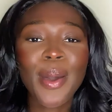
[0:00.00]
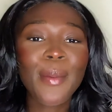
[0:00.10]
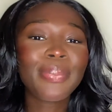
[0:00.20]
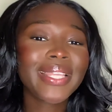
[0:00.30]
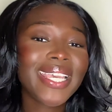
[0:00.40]

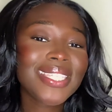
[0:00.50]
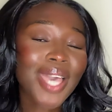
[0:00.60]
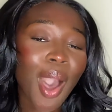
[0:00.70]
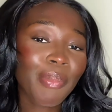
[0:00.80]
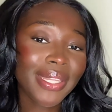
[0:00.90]
Please
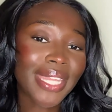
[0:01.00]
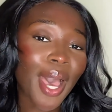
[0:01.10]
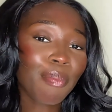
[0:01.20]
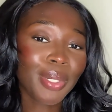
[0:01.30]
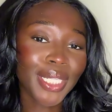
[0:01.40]
comment
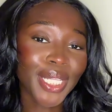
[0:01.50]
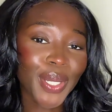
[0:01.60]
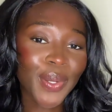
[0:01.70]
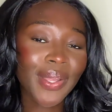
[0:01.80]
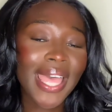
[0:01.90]
down
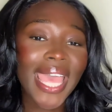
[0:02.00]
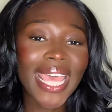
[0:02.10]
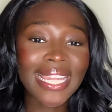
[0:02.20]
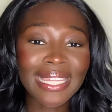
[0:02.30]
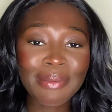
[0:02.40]
below
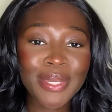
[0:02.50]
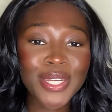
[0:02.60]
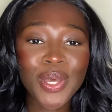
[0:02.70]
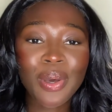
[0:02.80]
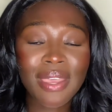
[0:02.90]
and let me
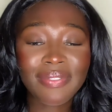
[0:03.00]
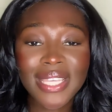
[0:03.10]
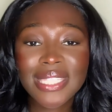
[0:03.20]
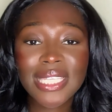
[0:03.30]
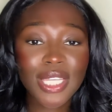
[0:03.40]
know if
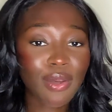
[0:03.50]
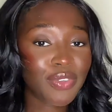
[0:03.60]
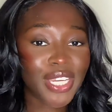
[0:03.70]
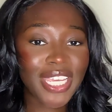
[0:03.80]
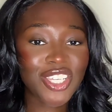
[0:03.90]
this is of
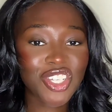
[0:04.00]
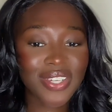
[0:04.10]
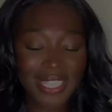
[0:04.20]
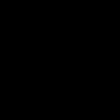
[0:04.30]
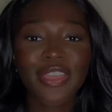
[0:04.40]
your
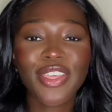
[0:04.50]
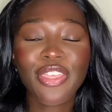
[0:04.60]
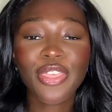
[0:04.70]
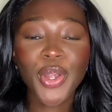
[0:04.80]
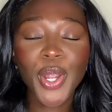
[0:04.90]
interest. The
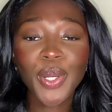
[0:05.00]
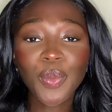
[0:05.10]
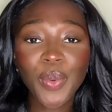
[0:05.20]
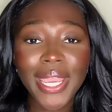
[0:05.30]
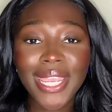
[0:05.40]
third
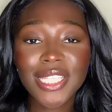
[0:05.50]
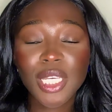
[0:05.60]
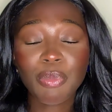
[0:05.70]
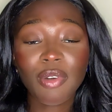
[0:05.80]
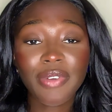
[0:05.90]
way
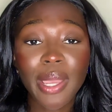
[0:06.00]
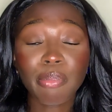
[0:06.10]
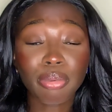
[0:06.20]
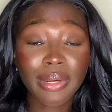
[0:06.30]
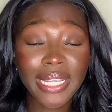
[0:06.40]
to prevent
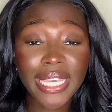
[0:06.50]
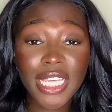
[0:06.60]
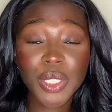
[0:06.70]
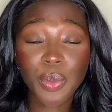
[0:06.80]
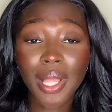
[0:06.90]

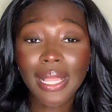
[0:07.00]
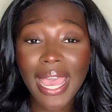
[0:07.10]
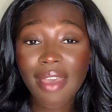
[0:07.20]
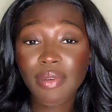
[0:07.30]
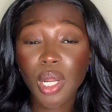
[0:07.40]
breakage while
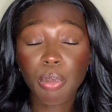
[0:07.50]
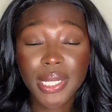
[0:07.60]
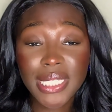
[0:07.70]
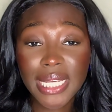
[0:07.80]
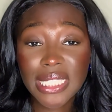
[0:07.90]
having a
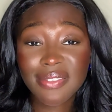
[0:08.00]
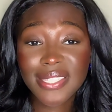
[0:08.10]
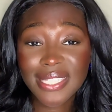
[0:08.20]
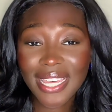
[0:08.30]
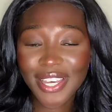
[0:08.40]
protective
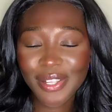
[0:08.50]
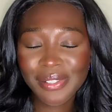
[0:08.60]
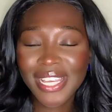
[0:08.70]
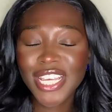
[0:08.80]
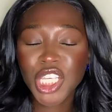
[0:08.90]

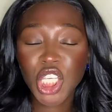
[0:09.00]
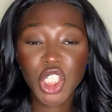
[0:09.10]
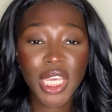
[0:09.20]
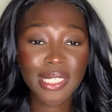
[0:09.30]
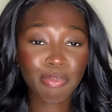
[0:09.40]
style,
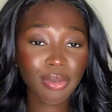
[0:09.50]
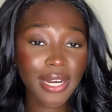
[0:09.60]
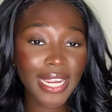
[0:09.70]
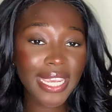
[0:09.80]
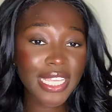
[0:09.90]
such as
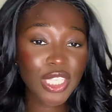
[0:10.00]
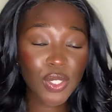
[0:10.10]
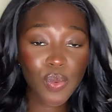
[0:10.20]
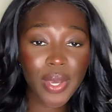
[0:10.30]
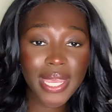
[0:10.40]
braids,
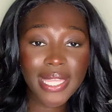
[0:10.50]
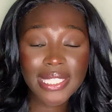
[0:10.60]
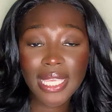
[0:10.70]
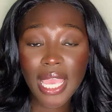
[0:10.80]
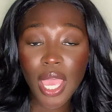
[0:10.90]

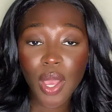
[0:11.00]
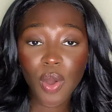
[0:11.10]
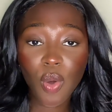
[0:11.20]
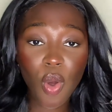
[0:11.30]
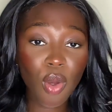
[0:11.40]
twists,
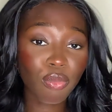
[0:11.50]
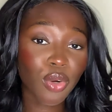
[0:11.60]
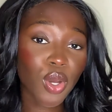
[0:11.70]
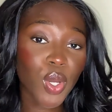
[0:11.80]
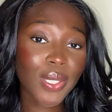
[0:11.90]

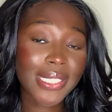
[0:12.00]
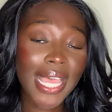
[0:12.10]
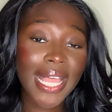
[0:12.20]
cornrows,